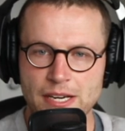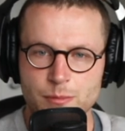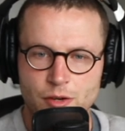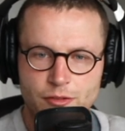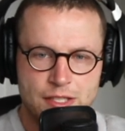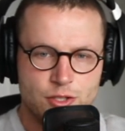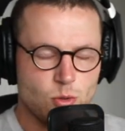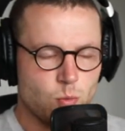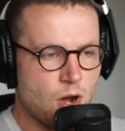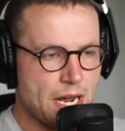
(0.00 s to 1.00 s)
it, I'm not really sure
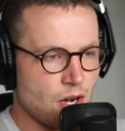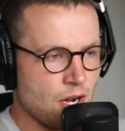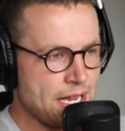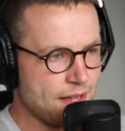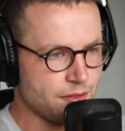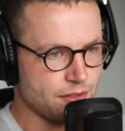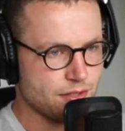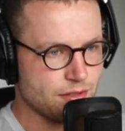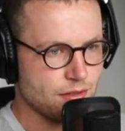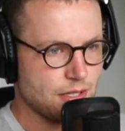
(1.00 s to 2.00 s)
why I
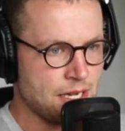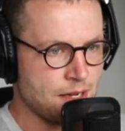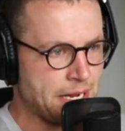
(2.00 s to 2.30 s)
haven't uh,